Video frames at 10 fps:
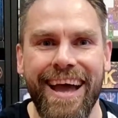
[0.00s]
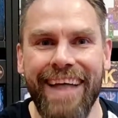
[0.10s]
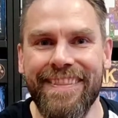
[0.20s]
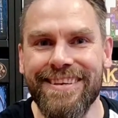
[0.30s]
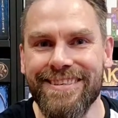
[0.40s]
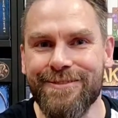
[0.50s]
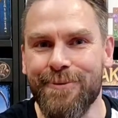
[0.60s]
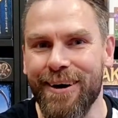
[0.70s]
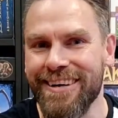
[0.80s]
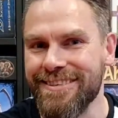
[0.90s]
And this is
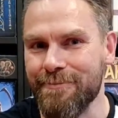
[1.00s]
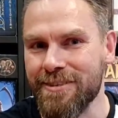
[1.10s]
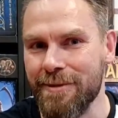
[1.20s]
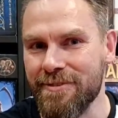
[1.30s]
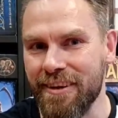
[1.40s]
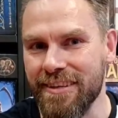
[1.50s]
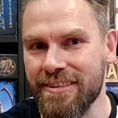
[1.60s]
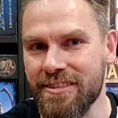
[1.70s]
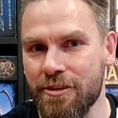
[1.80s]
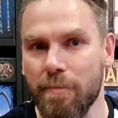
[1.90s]
what I sometimes like
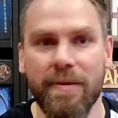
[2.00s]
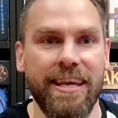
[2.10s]
to do,